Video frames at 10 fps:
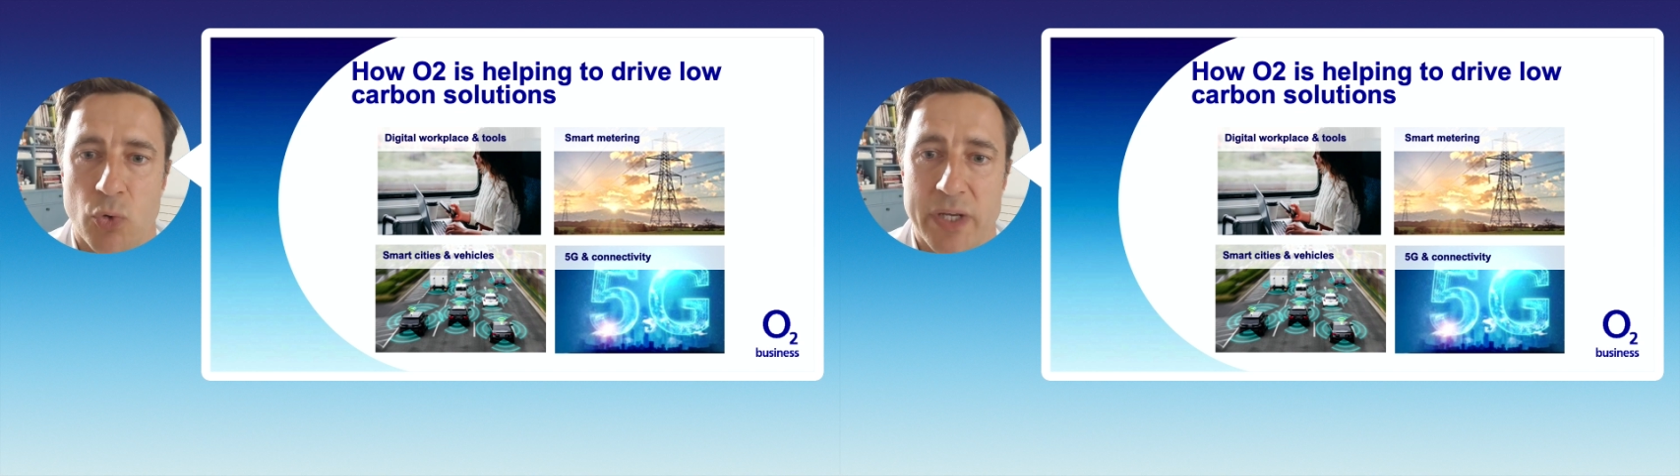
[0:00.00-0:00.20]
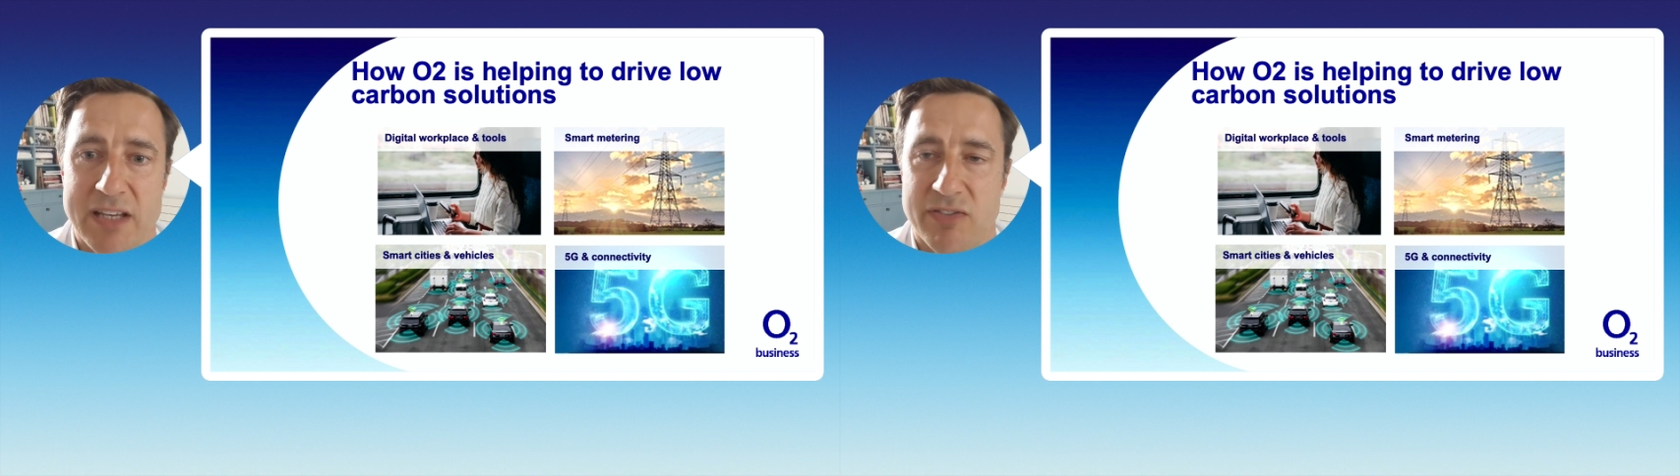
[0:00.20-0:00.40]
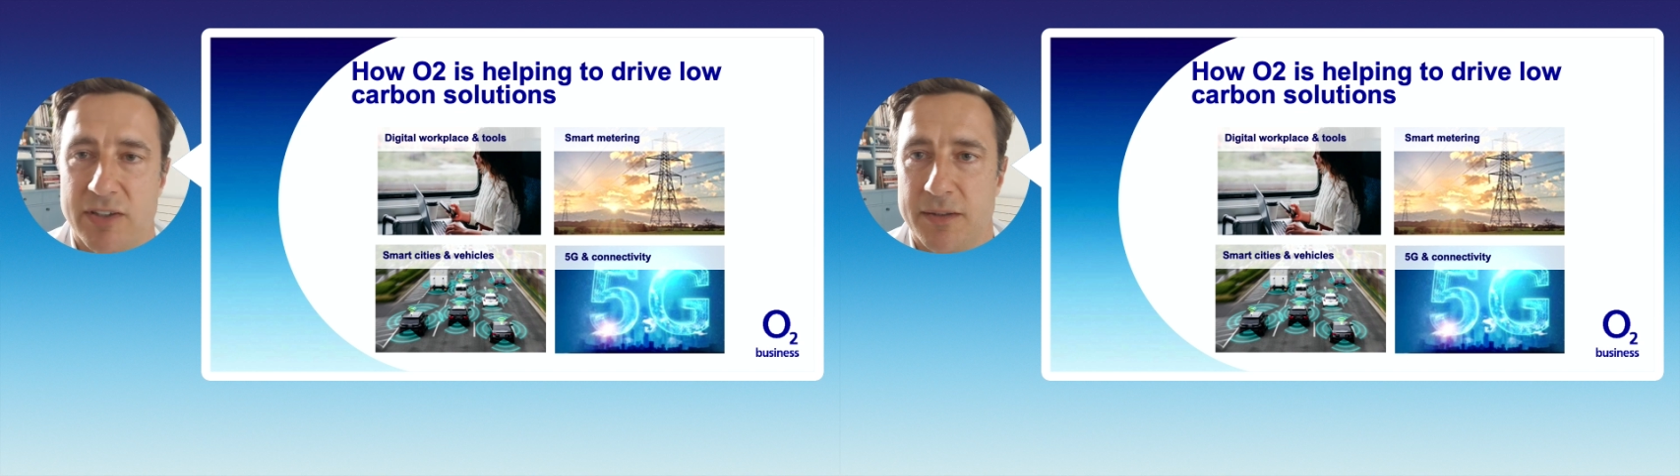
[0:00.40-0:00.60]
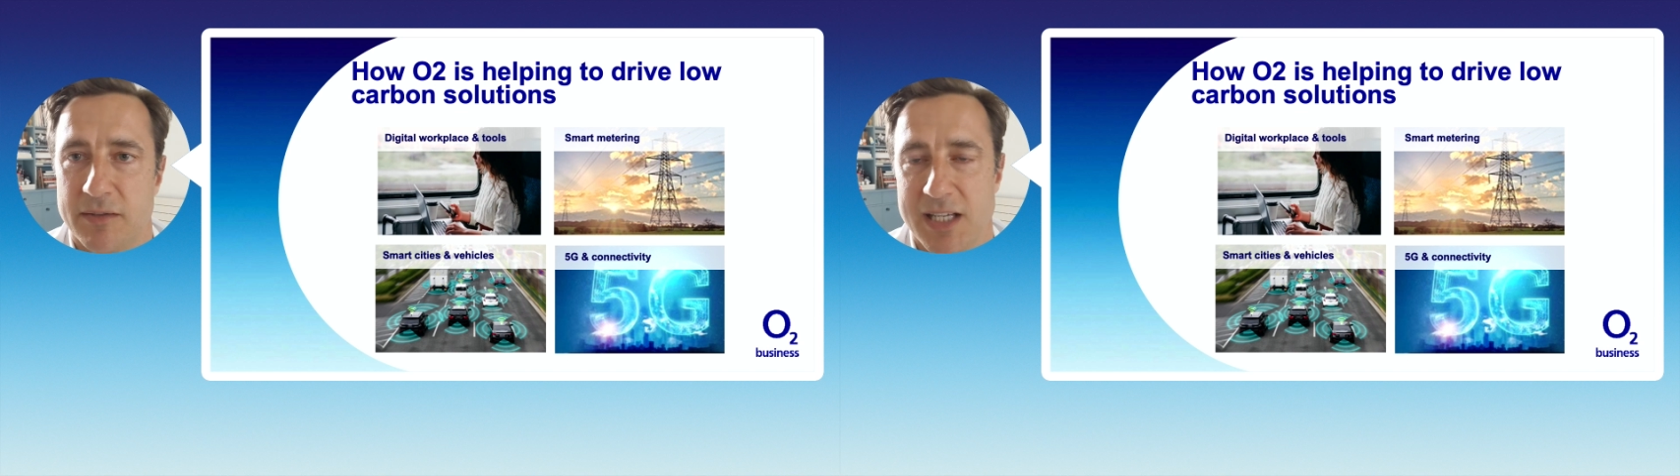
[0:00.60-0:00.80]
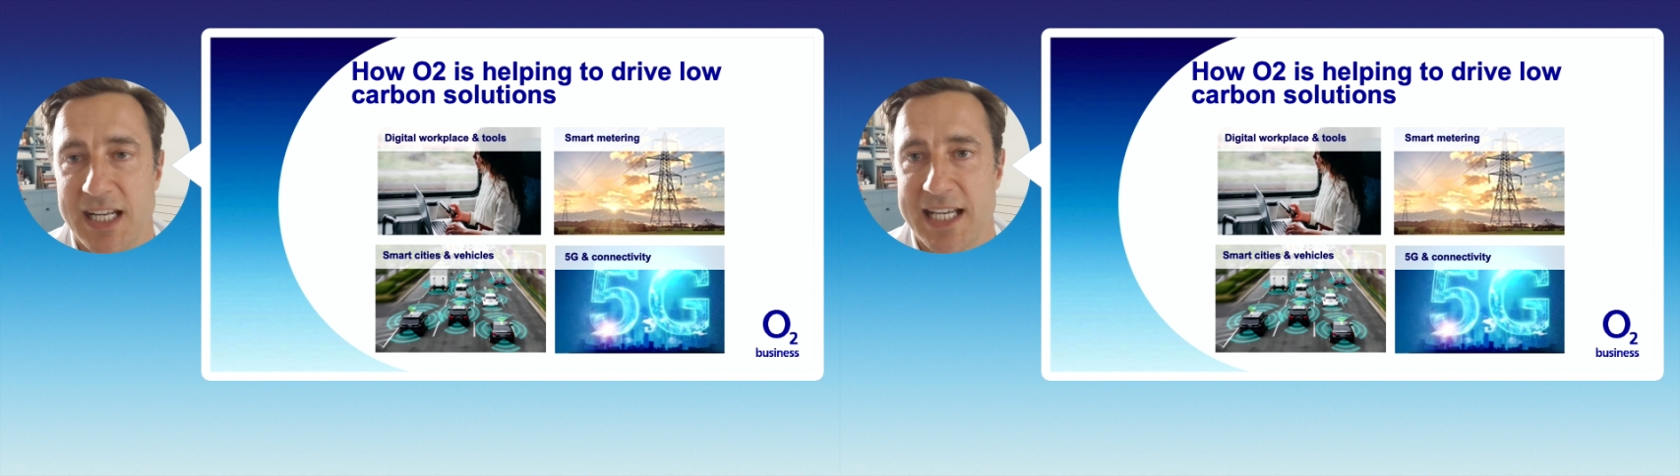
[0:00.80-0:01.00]
or
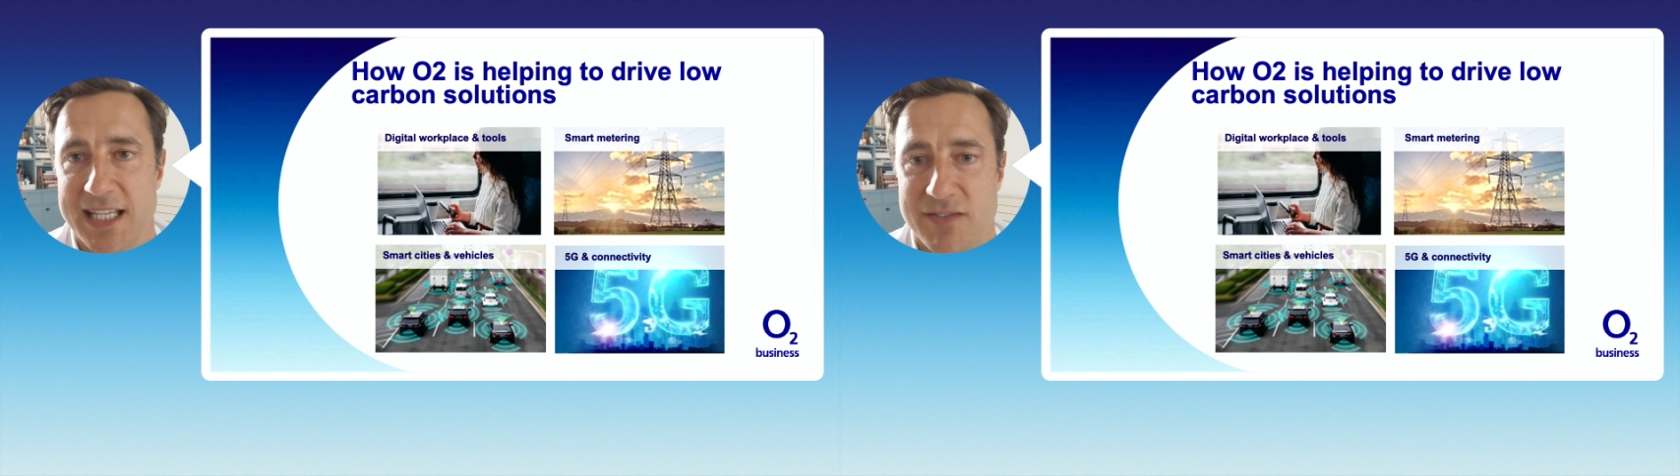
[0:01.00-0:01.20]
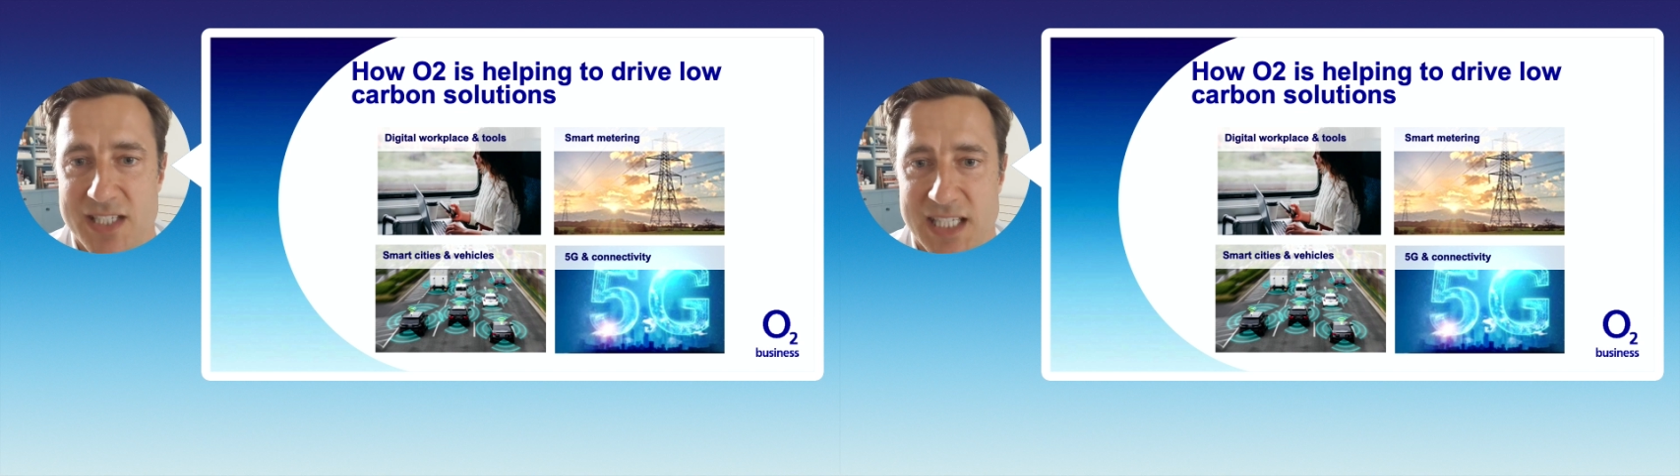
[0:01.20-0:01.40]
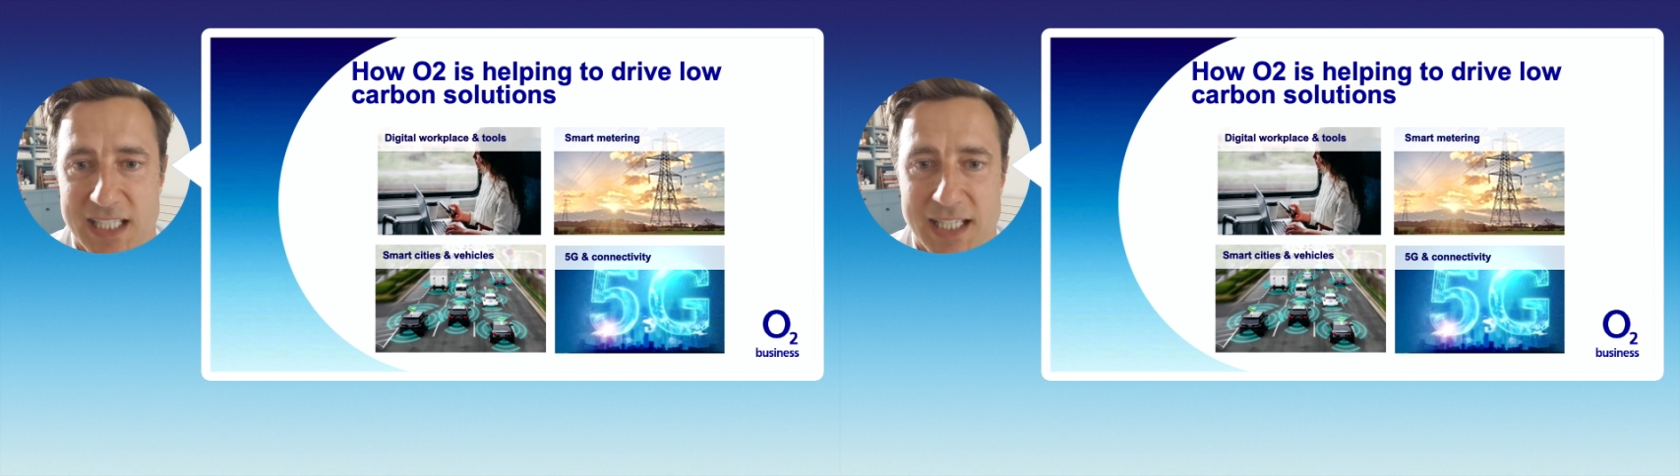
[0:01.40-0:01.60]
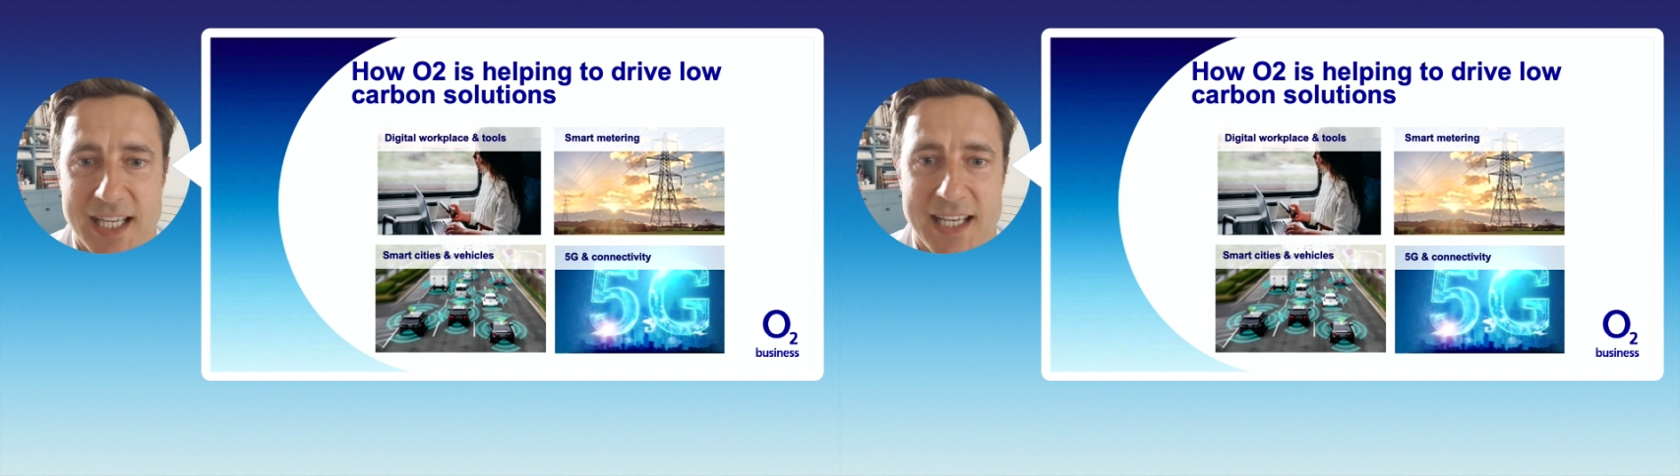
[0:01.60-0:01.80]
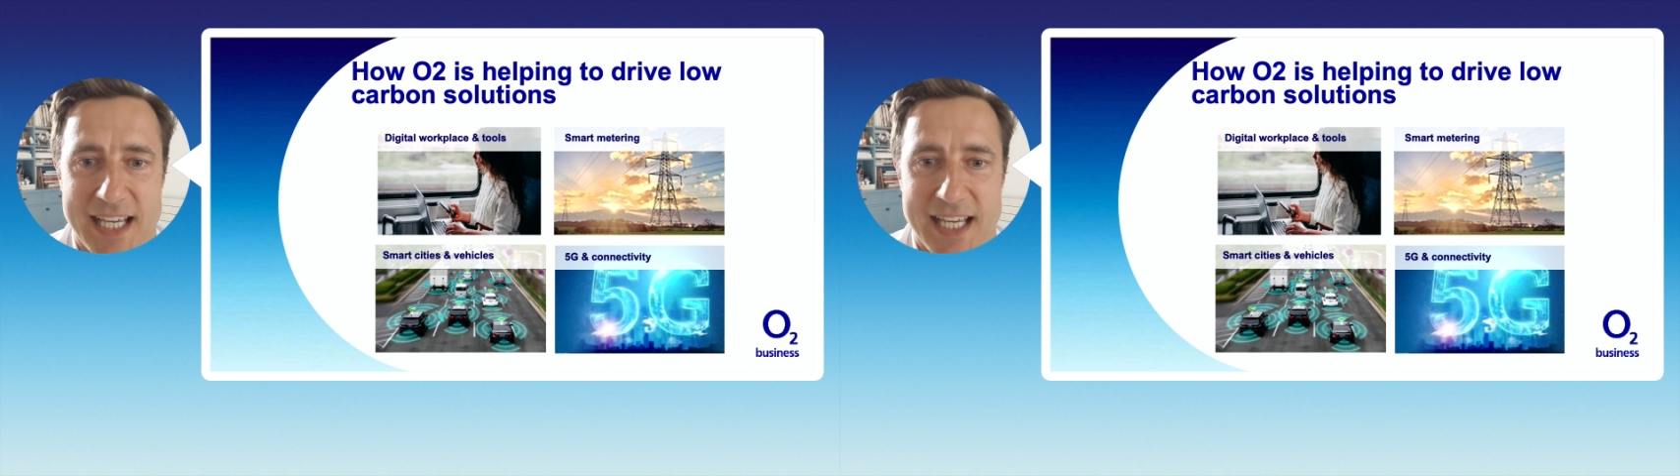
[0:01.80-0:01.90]
even connectivity